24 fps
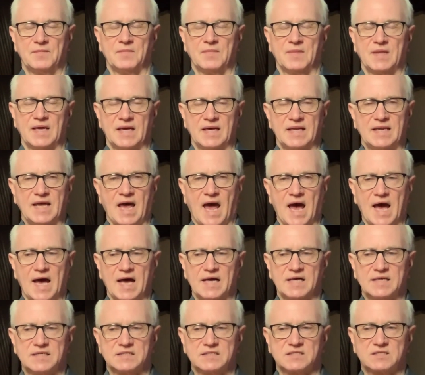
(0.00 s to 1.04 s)
It
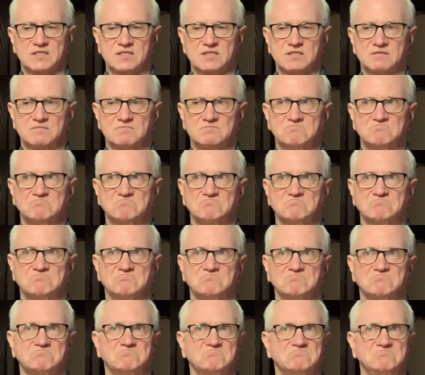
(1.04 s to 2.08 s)
has
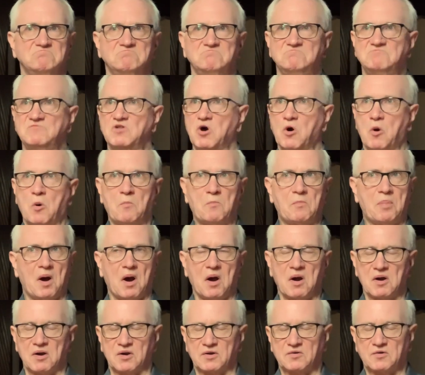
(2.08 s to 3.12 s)
no
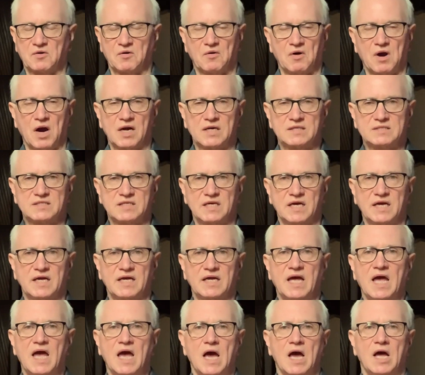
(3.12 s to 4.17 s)
part
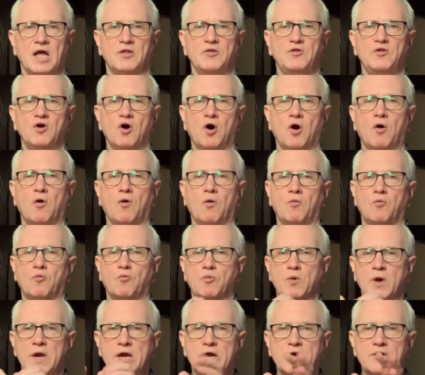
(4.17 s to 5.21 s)
crossing, no
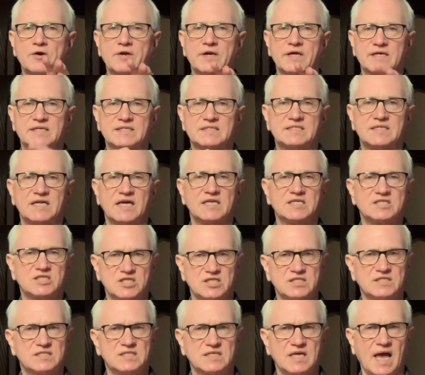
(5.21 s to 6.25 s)
weird
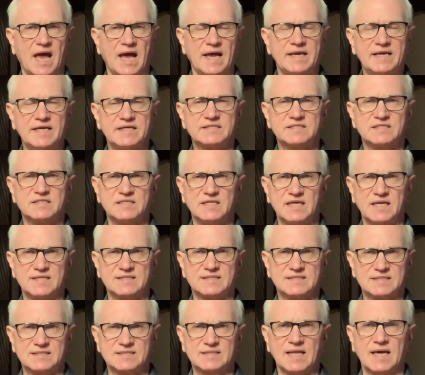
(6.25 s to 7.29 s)
extensions, and it's
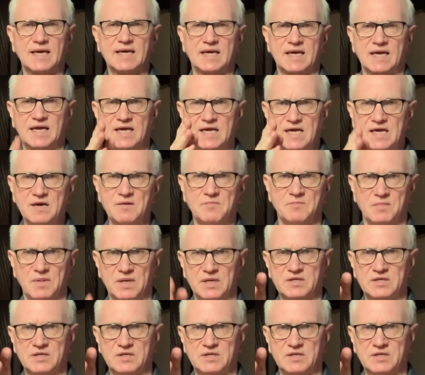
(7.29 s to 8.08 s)
like a hymn.